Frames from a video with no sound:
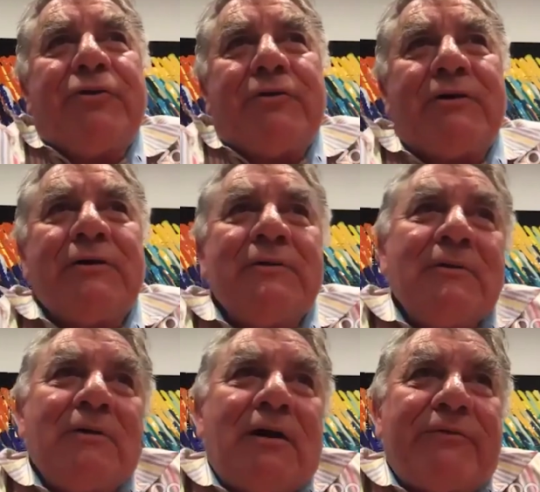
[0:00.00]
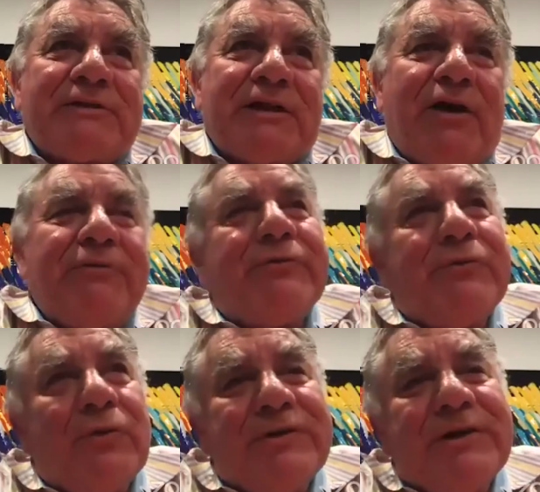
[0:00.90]
you're obviously over
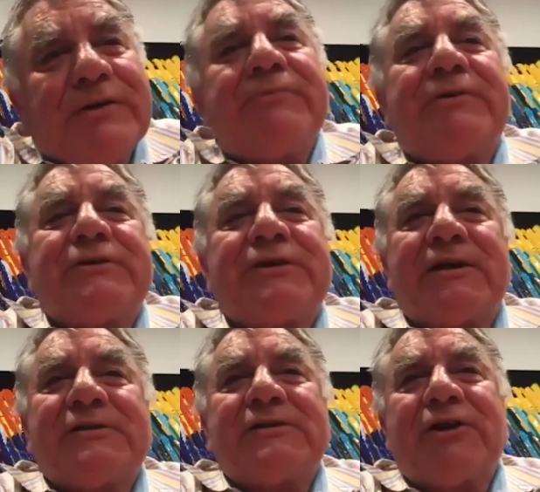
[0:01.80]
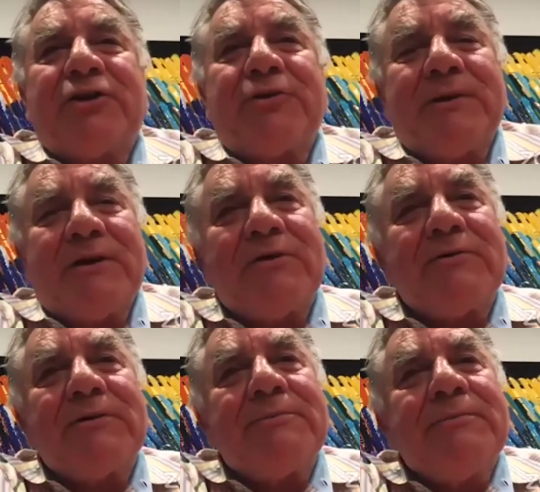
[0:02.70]
40, the chances are going to be
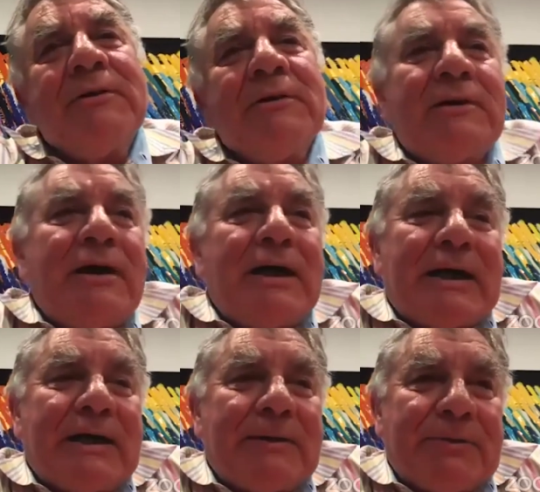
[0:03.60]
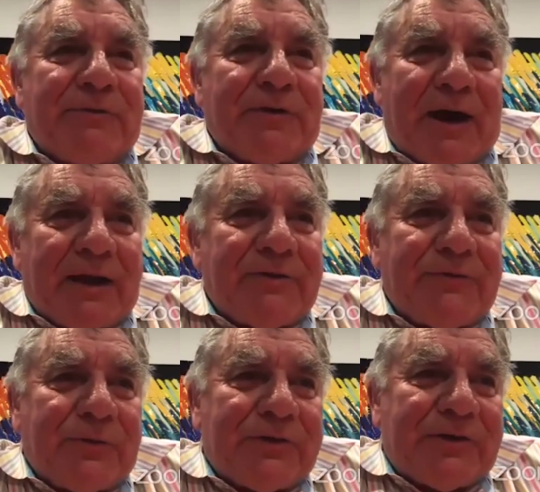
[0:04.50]
lower. But if you're under
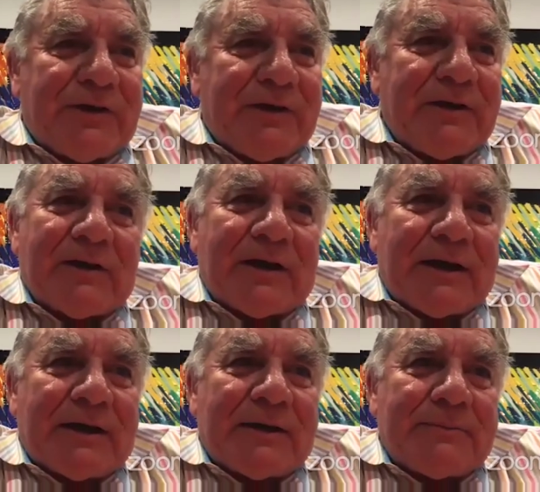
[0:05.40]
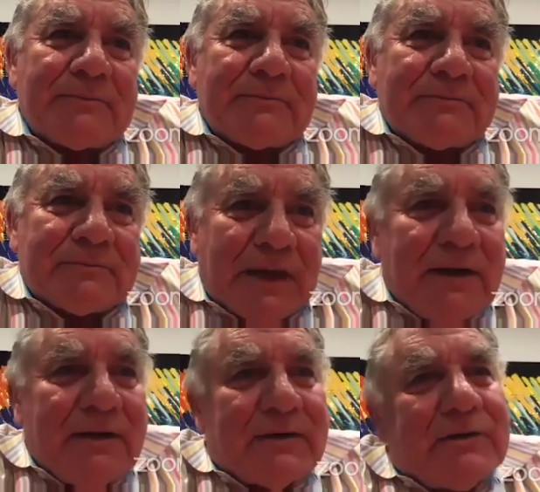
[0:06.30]
40,
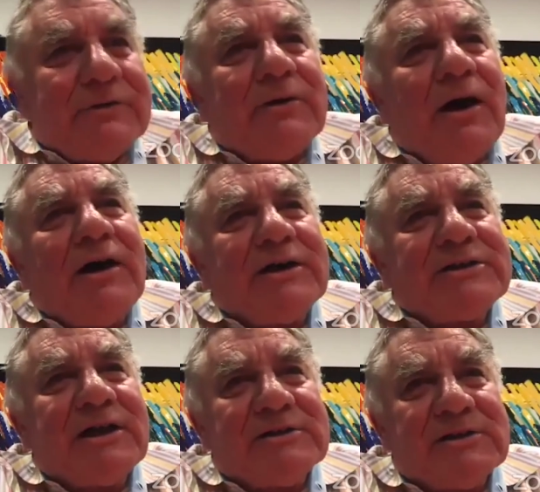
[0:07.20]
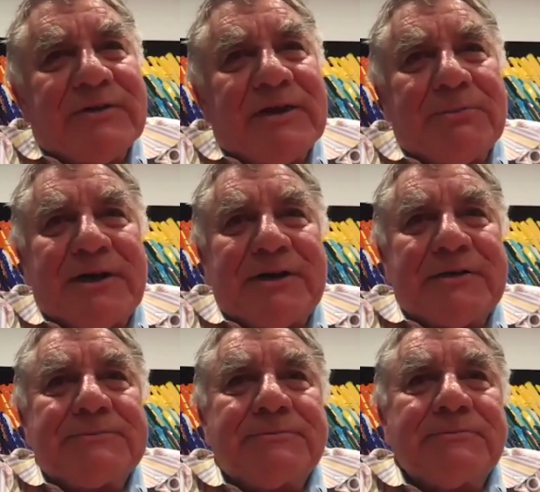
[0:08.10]
high chance of getting pregnant.